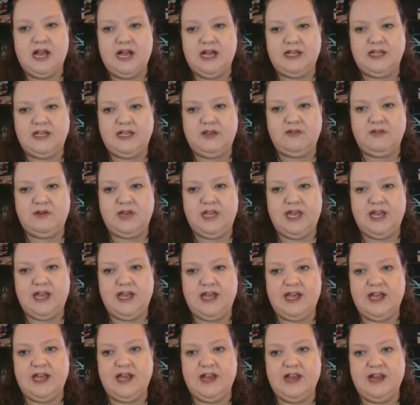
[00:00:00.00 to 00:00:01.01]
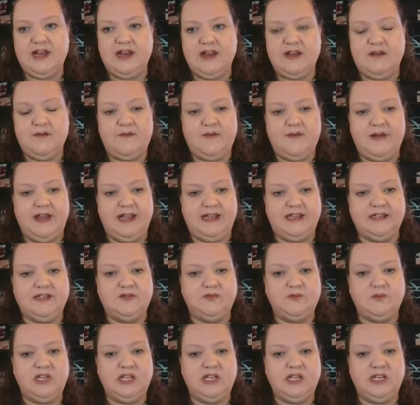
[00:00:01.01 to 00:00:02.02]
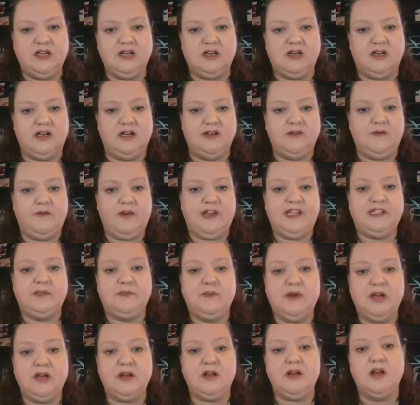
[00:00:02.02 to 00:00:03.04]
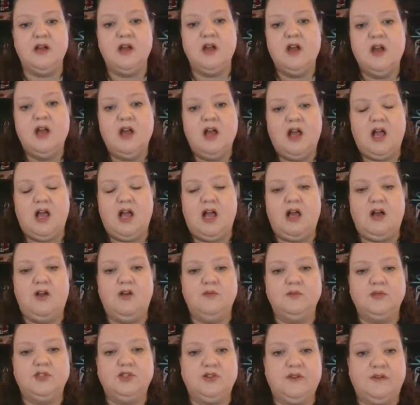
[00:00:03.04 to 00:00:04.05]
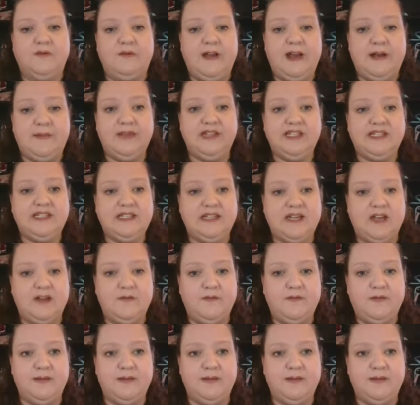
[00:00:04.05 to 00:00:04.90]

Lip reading: You can find me on Facebook, Homeschool Family Stuff.